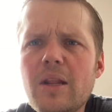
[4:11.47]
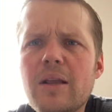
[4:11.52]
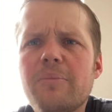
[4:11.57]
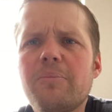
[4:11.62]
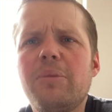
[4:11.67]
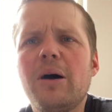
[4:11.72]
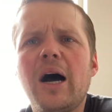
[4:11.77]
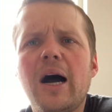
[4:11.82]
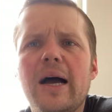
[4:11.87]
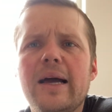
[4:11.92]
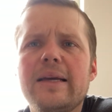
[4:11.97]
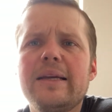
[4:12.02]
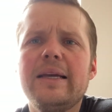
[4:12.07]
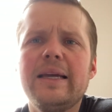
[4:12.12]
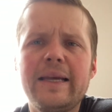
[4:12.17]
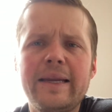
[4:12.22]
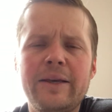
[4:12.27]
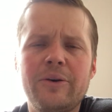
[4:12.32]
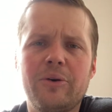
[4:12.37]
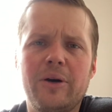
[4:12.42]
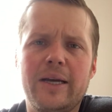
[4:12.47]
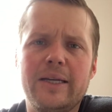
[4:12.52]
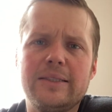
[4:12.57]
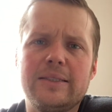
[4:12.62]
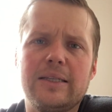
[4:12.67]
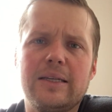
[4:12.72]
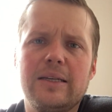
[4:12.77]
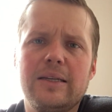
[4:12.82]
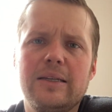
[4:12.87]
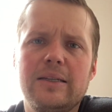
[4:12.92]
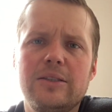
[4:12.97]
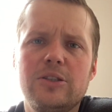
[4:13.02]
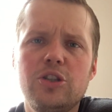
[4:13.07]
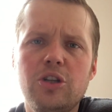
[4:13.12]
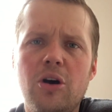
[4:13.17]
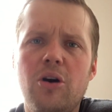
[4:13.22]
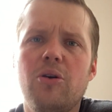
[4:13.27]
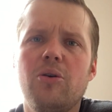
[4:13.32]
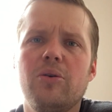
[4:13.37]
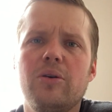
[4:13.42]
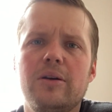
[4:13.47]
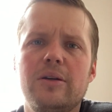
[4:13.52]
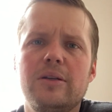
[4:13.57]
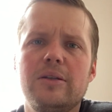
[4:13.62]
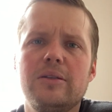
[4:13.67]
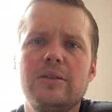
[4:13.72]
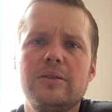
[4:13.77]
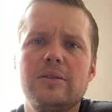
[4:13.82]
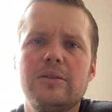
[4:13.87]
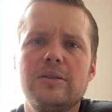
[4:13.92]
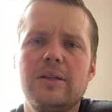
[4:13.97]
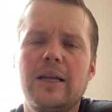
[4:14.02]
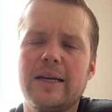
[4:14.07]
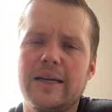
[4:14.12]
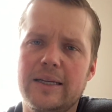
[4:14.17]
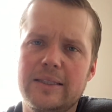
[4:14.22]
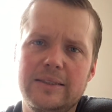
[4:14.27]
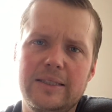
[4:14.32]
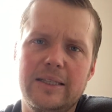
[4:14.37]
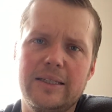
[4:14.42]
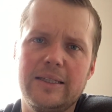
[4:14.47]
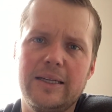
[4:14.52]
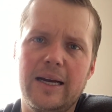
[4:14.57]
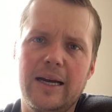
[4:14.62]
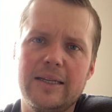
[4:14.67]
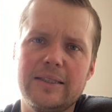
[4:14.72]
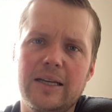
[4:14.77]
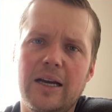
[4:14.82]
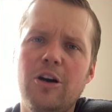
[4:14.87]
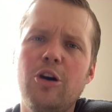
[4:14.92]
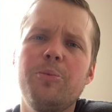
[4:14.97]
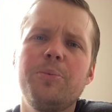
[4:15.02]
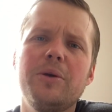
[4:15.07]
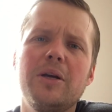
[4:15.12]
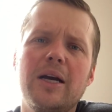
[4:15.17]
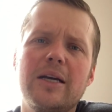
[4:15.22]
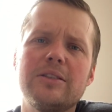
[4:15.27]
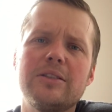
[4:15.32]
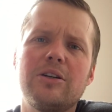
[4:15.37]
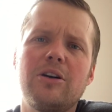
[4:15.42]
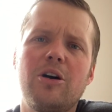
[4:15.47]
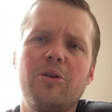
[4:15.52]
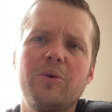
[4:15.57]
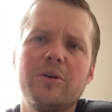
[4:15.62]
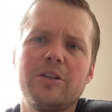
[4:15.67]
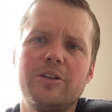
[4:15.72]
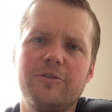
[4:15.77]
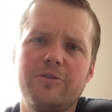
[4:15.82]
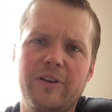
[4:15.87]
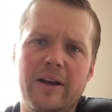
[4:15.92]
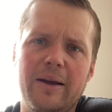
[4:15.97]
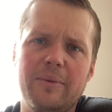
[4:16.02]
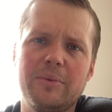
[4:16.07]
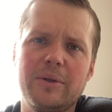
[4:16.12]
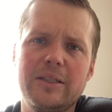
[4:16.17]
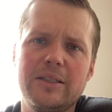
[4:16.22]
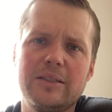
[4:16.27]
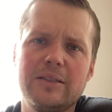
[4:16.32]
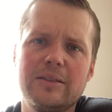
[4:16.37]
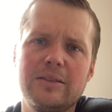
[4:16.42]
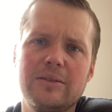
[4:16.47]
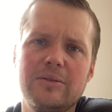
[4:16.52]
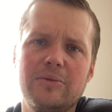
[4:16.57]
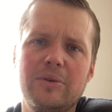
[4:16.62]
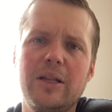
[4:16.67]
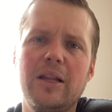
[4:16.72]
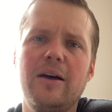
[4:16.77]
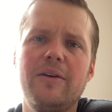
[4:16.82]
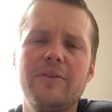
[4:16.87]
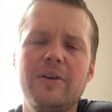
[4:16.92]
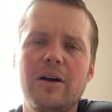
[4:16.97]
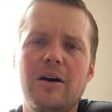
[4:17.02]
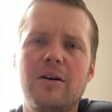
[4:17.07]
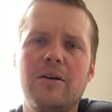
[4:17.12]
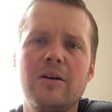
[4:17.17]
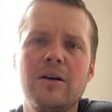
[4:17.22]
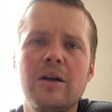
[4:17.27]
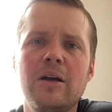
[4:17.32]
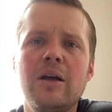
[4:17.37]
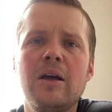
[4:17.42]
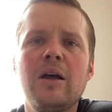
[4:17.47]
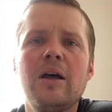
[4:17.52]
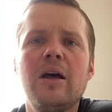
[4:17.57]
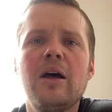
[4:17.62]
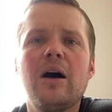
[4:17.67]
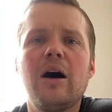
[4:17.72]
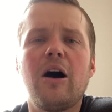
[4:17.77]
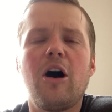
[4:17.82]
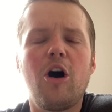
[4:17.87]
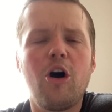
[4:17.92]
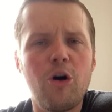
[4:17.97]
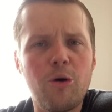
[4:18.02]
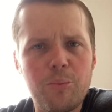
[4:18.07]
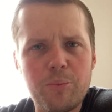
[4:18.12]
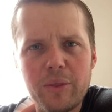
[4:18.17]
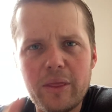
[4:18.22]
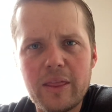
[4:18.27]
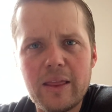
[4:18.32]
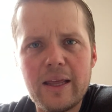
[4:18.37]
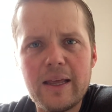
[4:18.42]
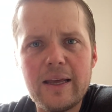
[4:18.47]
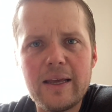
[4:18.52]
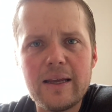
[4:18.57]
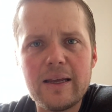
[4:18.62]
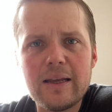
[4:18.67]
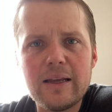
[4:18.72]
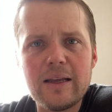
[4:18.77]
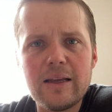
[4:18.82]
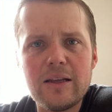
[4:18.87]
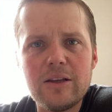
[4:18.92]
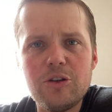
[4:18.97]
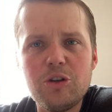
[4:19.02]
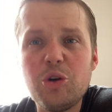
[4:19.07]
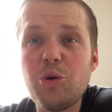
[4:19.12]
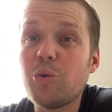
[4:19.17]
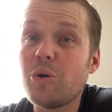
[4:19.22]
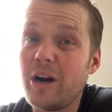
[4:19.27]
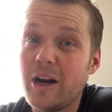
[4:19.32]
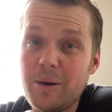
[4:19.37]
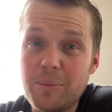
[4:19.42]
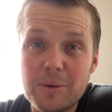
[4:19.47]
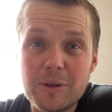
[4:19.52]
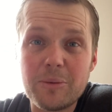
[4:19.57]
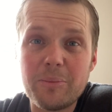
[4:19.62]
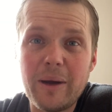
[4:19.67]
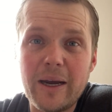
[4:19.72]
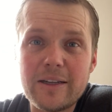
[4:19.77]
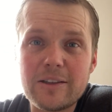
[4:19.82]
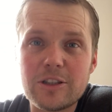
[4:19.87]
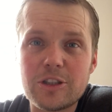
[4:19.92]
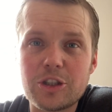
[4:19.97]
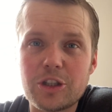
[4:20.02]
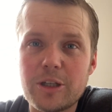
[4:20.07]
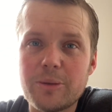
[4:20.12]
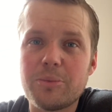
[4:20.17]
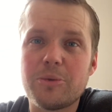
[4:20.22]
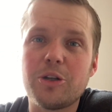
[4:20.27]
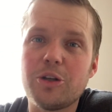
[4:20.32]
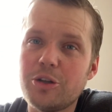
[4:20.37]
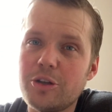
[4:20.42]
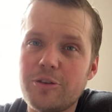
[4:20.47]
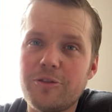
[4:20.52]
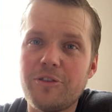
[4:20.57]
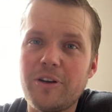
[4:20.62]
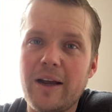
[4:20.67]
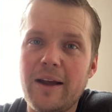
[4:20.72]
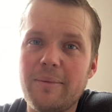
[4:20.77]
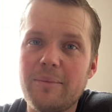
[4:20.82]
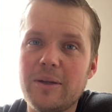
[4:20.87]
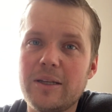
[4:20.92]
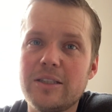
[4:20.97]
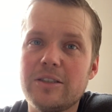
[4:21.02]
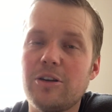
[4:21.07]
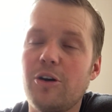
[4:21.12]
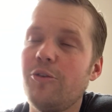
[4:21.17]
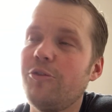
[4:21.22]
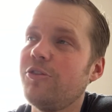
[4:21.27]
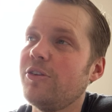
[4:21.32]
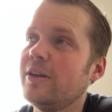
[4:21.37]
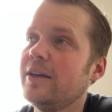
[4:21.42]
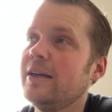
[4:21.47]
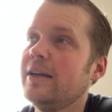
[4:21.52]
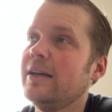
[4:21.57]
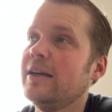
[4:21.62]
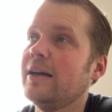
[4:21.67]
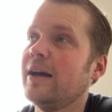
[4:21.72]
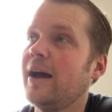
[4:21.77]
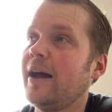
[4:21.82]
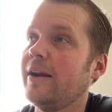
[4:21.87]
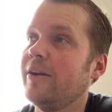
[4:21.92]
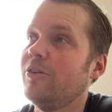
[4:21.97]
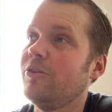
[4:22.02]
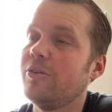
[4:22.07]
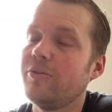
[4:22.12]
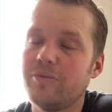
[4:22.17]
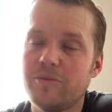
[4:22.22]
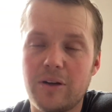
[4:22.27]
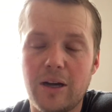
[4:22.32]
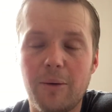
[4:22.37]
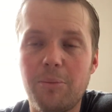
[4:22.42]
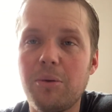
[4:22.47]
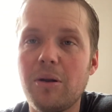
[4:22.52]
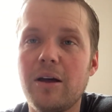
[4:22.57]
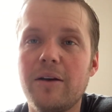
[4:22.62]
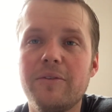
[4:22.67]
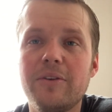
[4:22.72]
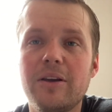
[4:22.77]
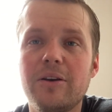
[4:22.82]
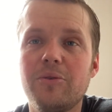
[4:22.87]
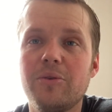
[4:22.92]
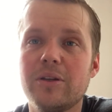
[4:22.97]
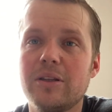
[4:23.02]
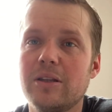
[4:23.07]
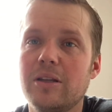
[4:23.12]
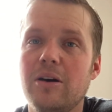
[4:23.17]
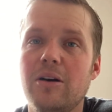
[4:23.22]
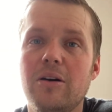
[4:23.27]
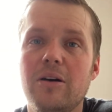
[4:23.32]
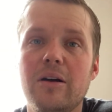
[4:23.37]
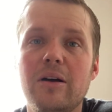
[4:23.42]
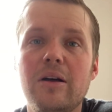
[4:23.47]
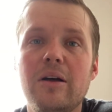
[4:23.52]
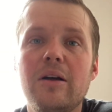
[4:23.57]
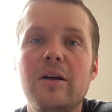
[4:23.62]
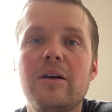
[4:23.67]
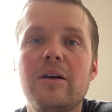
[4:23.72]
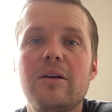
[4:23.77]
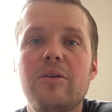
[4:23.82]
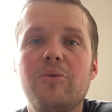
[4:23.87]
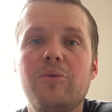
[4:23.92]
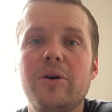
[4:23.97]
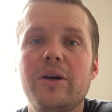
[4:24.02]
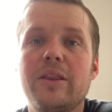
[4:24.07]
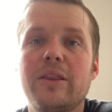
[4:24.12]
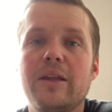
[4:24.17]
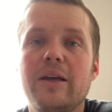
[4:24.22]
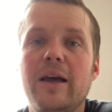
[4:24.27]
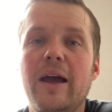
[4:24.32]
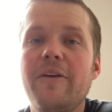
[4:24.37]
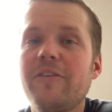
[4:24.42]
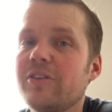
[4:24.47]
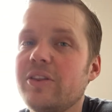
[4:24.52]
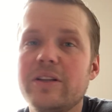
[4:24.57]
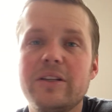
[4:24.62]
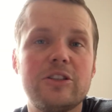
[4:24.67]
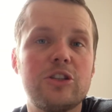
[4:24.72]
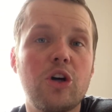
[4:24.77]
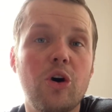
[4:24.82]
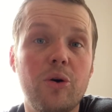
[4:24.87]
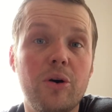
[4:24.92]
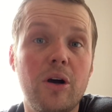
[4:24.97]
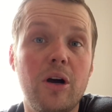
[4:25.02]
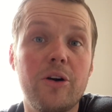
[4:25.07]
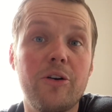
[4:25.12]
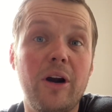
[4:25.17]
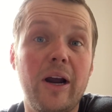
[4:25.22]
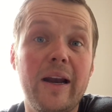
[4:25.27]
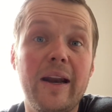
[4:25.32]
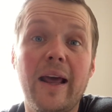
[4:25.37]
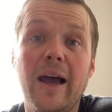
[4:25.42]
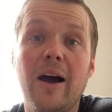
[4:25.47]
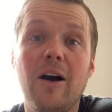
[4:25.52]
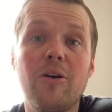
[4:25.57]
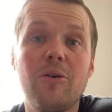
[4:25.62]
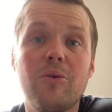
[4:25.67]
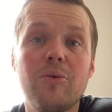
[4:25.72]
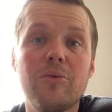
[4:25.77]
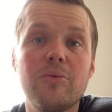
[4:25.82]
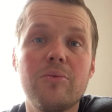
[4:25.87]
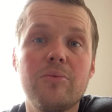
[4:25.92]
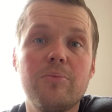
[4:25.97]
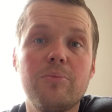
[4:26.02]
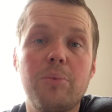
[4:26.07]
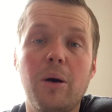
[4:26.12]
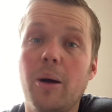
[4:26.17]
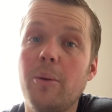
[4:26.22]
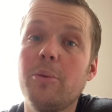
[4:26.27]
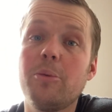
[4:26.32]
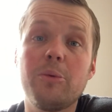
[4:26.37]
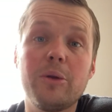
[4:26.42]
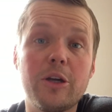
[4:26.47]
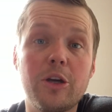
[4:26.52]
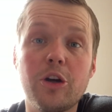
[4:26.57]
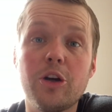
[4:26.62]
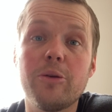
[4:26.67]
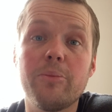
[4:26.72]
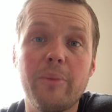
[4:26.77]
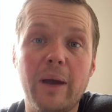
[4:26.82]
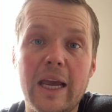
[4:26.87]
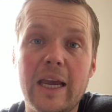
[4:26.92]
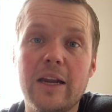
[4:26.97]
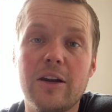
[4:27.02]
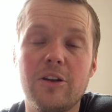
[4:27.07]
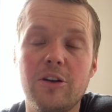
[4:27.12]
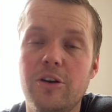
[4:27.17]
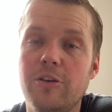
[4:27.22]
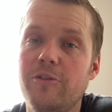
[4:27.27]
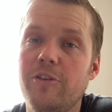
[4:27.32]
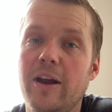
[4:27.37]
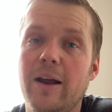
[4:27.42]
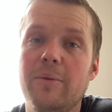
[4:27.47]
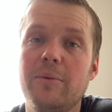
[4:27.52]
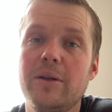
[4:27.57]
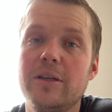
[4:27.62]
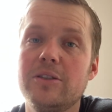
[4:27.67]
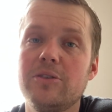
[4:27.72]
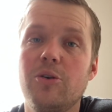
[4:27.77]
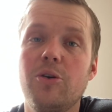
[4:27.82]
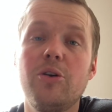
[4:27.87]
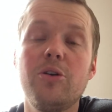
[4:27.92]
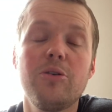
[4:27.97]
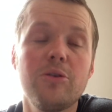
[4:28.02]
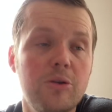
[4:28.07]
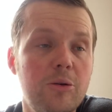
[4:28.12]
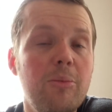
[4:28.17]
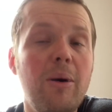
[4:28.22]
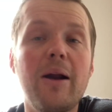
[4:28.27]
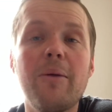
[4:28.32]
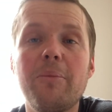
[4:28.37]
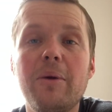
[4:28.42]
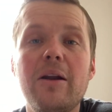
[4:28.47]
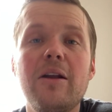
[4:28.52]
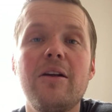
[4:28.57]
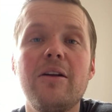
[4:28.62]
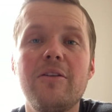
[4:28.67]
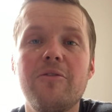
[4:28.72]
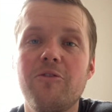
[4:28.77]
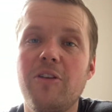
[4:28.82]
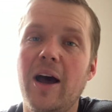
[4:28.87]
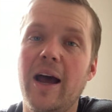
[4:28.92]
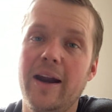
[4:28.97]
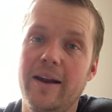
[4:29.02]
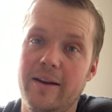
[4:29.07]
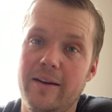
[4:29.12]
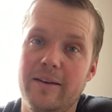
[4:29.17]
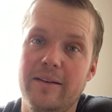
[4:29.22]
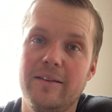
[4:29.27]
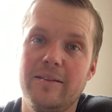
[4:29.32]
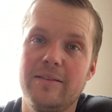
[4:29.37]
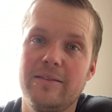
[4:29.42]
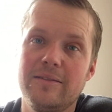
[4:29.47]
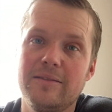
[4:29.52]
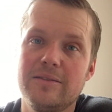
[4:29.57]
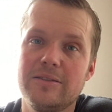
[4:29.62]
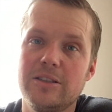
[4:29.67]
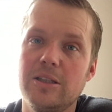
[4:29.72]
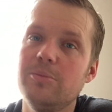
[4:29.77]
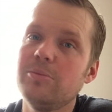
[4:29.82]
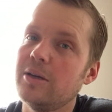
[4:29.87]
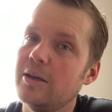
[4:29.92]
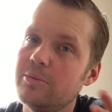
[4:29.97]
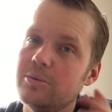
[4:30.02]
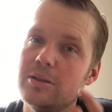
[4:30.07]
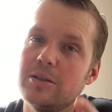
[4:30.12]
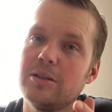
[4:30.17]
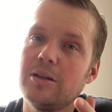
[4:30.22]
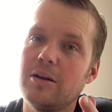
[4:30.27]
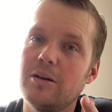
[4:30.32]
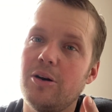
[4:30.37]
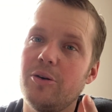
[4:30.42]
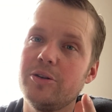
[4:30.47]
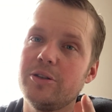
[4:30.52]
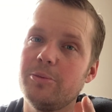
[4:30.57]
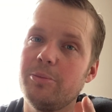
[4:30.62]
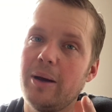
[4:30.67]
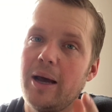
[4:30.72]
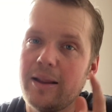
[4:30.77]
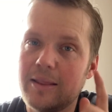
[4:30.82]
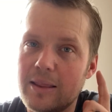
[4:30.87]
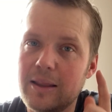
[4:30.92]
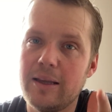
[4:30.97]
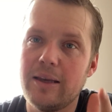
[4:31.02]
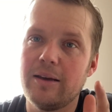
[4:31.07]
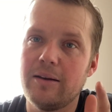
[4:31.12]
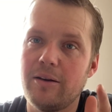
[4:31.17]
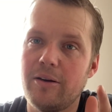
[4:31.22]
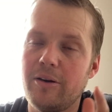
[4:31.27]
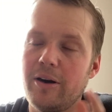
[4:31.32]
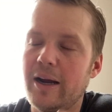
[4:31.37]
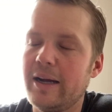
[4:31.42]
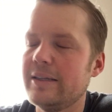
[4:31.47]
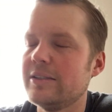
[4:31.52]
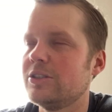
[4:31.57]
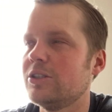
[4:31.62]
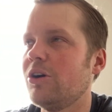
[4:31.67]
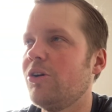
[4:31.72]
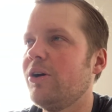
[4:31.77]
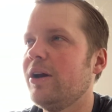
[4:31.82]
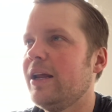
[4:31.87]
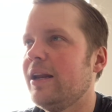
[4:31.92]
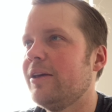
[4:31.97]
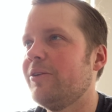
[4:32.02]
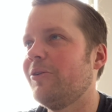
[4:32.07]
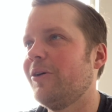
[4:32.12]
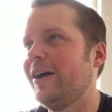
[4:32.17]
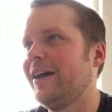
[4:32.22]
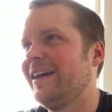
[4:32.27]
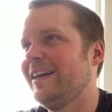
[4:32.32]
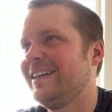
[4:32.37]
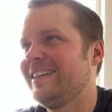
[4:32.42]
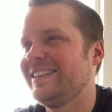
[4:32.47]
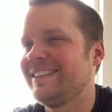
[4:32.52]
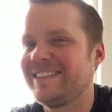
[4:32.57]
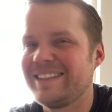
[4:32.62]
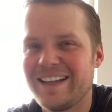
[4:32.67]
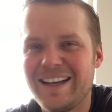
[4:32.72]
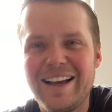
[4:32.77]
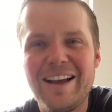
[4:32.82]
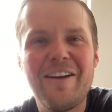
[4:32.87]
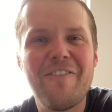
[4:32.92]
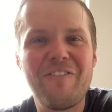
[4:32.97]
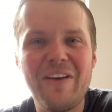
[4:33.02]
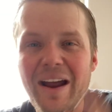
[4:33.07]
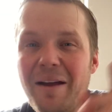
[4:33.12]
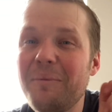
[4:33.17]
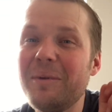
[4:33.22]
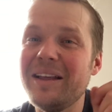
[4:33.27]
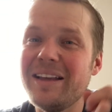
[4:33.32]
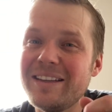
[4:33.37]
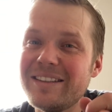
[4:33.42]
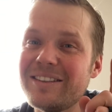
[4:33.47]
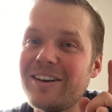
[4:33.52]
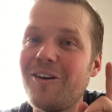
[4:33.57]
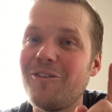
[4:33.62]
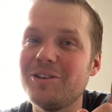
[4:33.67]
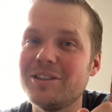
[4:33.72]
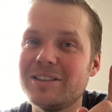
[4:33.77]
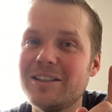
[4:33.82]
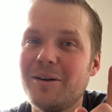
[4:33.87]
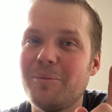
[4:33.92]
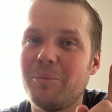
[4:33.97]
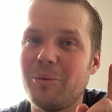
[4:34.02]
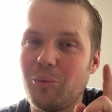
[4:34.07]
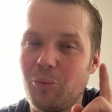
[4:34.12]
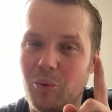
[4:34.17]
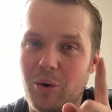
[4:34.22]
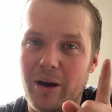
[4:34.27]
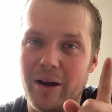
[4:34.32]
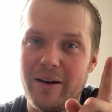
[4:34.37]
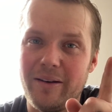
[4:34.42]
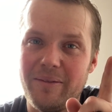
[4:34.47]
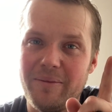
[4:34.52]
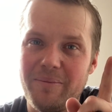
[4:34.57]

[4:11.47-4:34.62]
But anyways, so like I said, guys, I hope you guys are all with your families. We love y'all. Hope that you were able to make the trip to your families. Hopefully, I know a couple of you with the uh, with uh, everything that's going on right now probably couldn't make it to your families or you might have been uninvited. Sometimes it's not always a bad thing, all right? So anyways, family is always number 1.